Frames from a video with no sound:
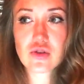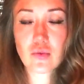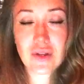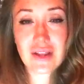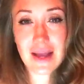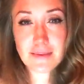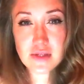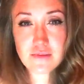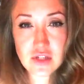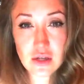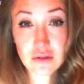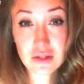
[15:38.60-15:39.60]
what the
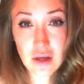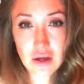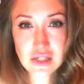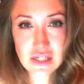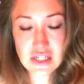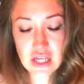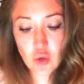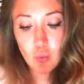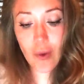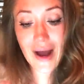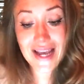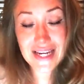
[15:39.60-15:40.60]
Epsom salt does is
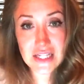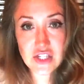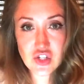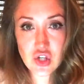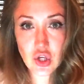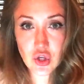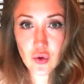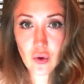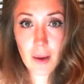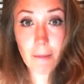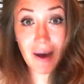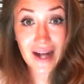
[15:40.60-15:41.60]
it widens
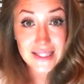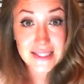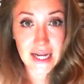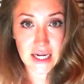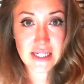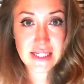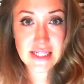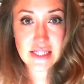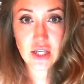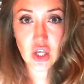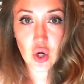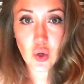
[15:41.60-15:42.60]
your bile
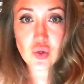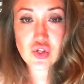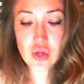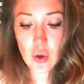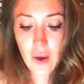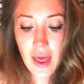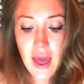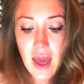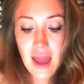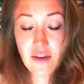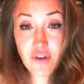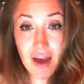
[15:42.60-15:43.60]
ducts, you know. So
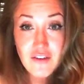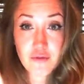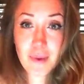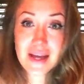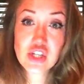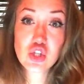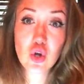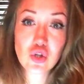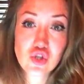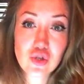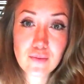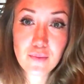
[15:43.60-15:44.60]
if you have big
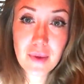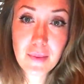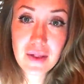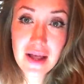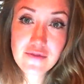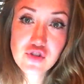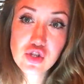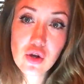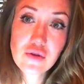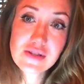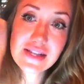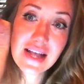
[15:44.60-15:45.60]
stones, some people have
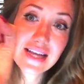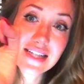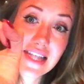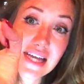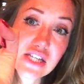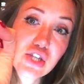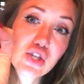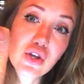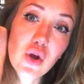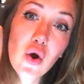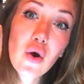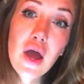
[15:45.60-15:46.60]
stones like this, you
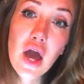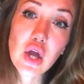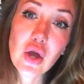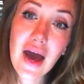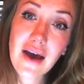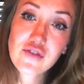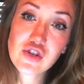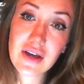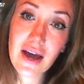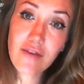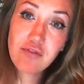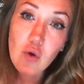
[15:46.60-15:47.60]
know, you have to
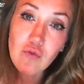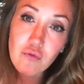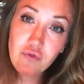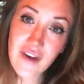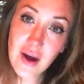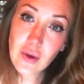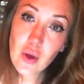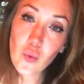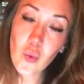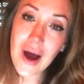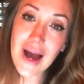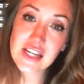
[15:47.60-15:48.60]
have very
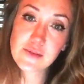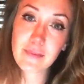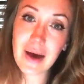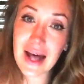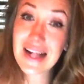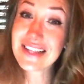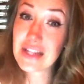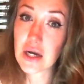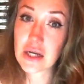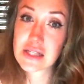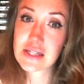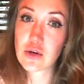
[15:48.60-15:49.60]
wide bile
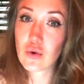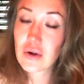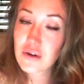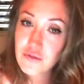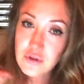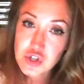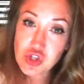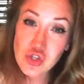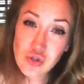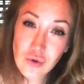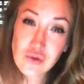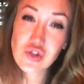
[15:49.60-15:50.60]
ducts in order for the
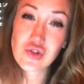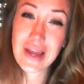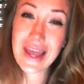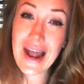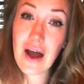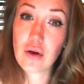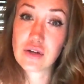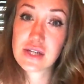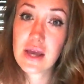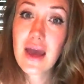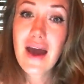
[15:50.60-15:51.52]
stones to get out.